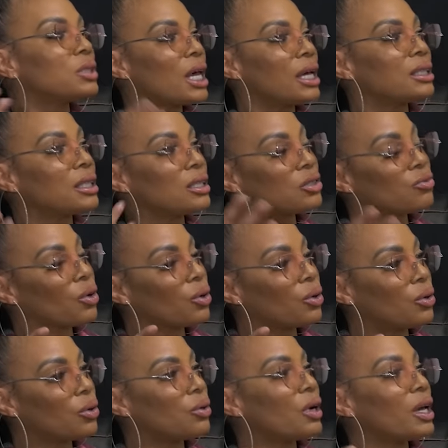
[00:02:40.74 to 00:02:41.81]
take this
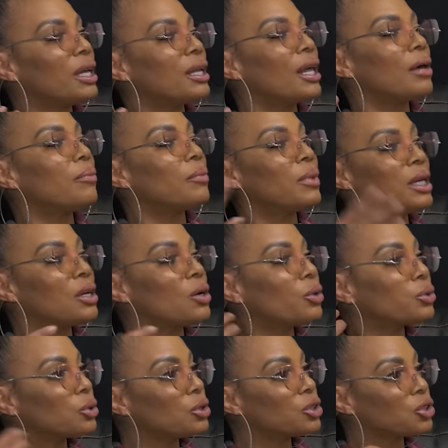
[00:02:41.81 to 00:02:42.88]
role and let me
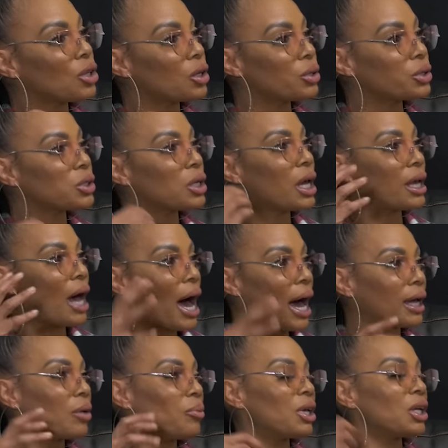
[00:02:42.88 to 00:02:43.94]
go through the struggle so that
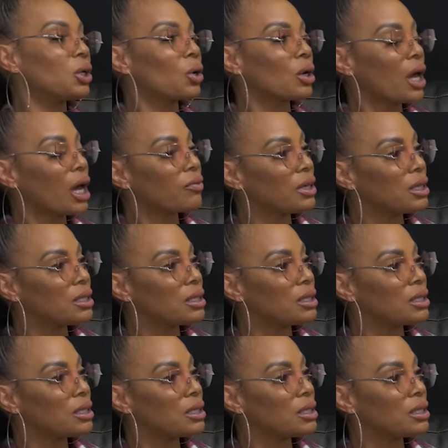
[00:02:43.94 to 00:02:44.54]
I can make your life